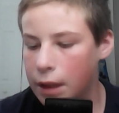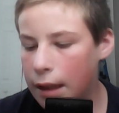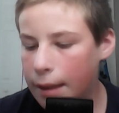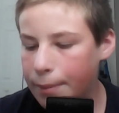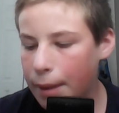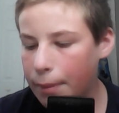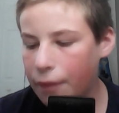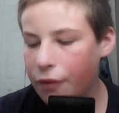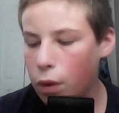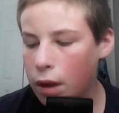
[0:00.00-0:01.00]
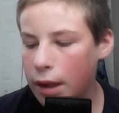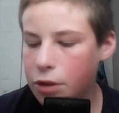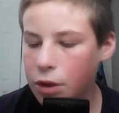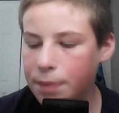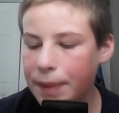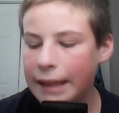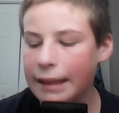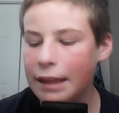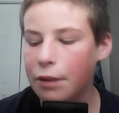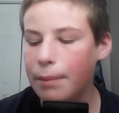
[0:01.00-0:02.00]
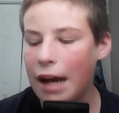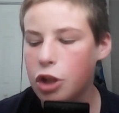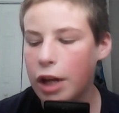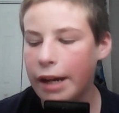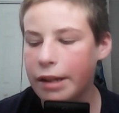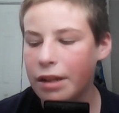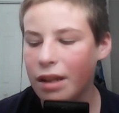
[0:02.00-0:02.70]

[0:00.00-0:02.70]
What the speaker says: Number 4 is going to be Khalil Mack, traded to the